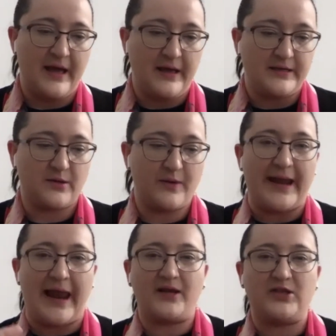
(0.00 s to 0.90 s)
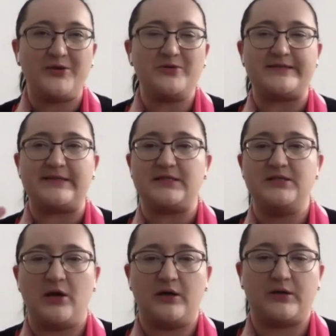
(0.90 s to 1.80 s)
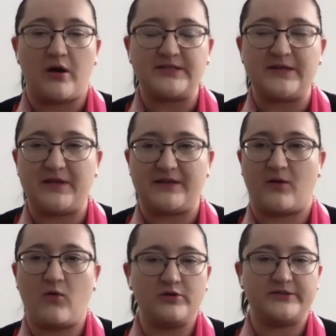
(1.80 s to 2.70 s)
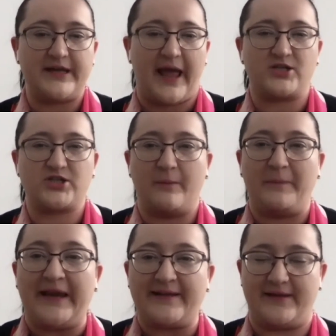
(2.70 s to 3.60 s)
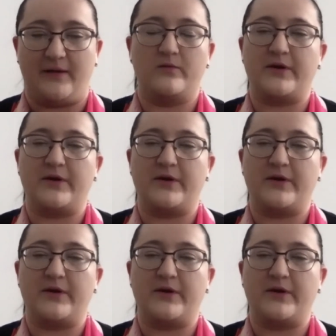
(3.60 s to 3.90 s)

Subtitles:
So I like to use this concept that I called actionability, or